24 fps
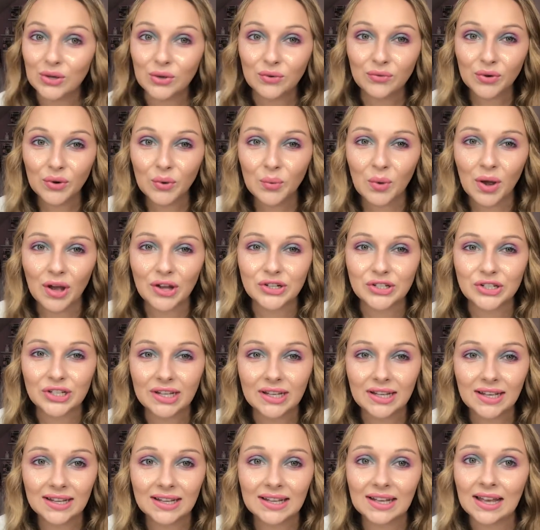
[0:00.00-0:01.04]
for watching.
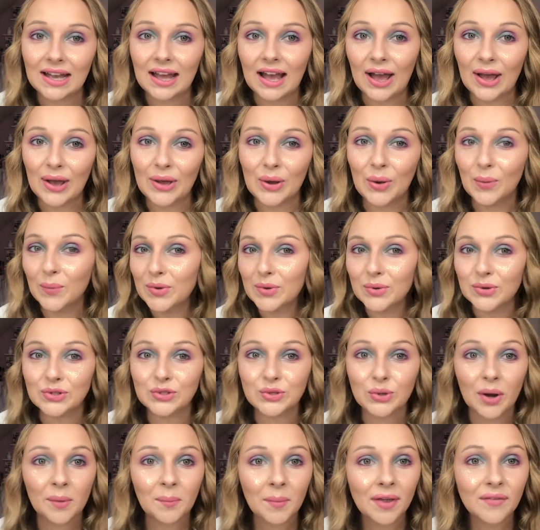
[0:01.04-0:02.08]
I hope you
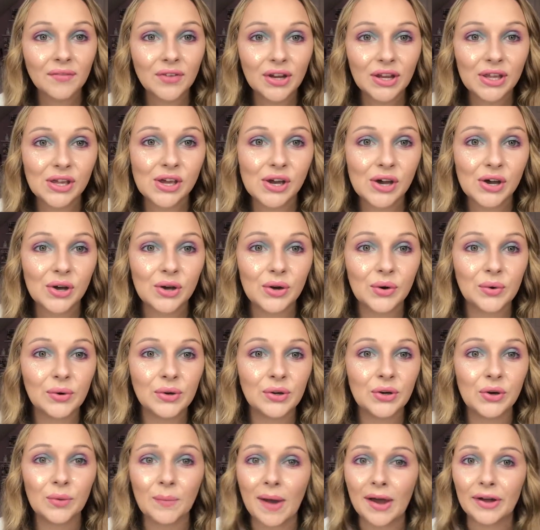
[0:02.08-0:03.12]
enjoyed my video,
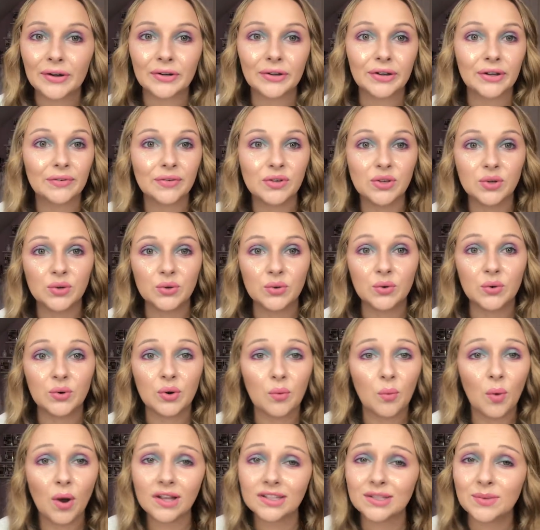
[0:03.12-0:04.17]
no matter if you
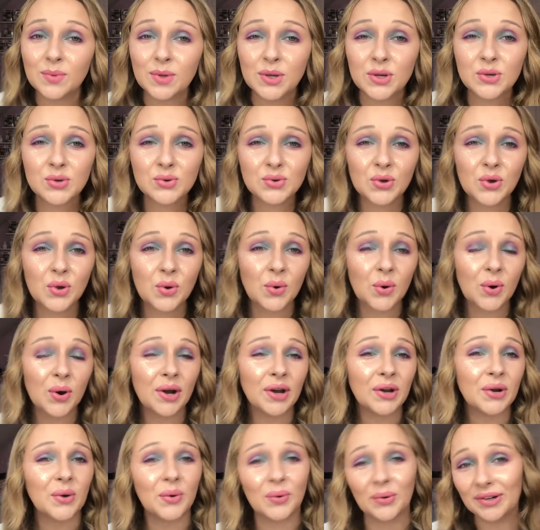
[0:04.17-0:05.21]
want to be a
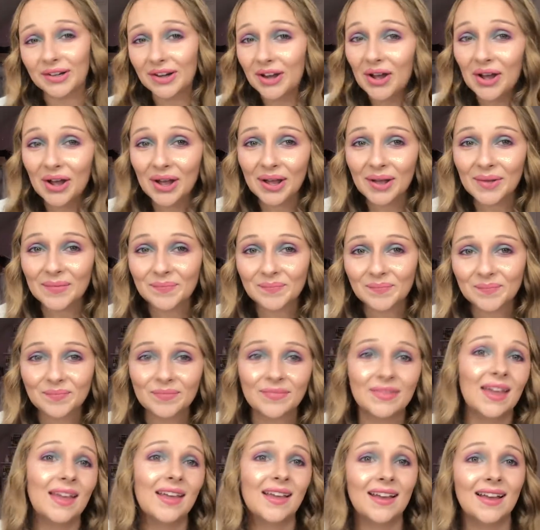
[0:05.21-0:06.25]
unicorn or not.
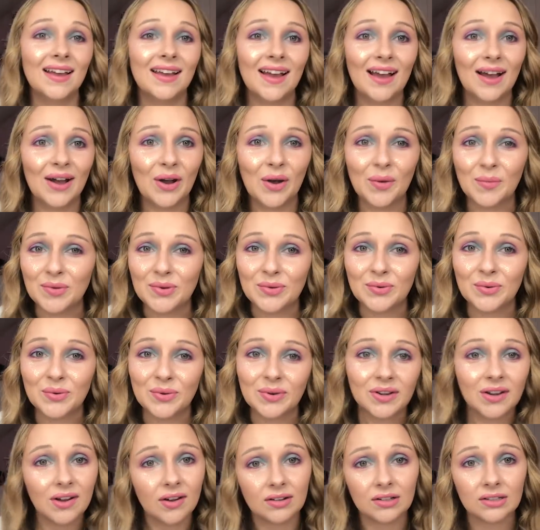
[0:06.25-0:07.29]
Hope you
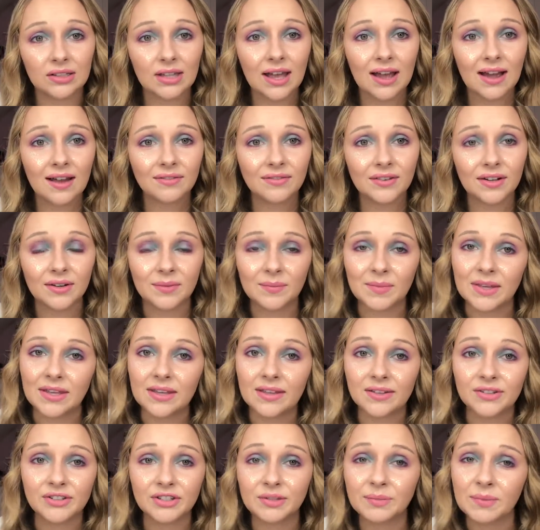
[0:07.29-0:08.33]
got a laugh out of me
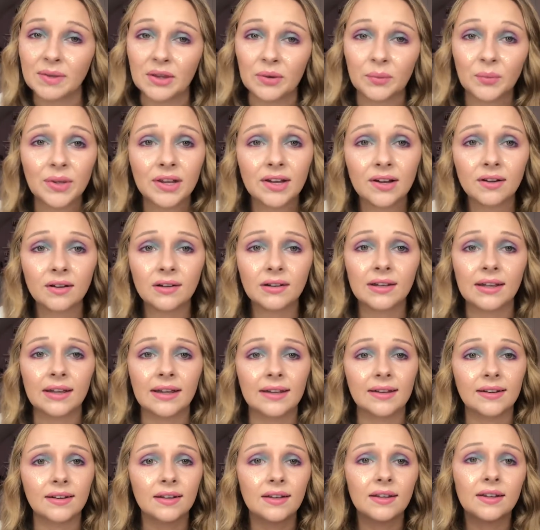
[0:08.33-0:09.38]
just being weird
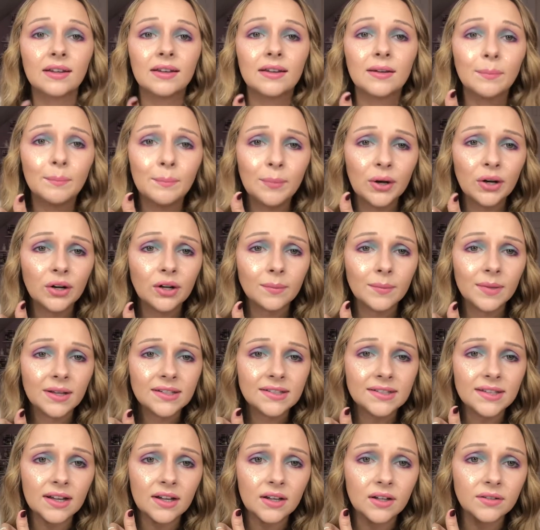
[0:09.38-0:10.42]
and burning
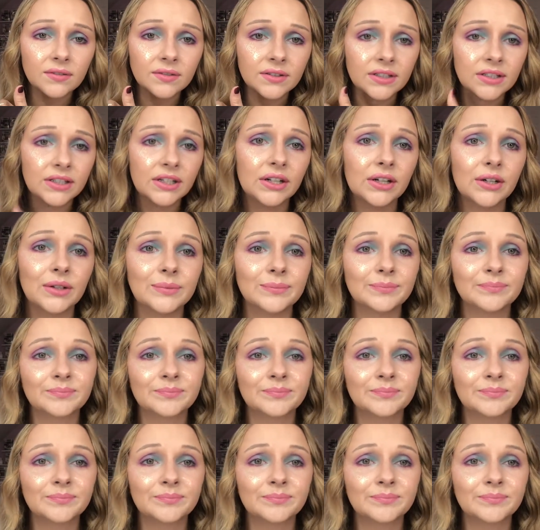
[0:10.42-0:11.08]
myself, you know,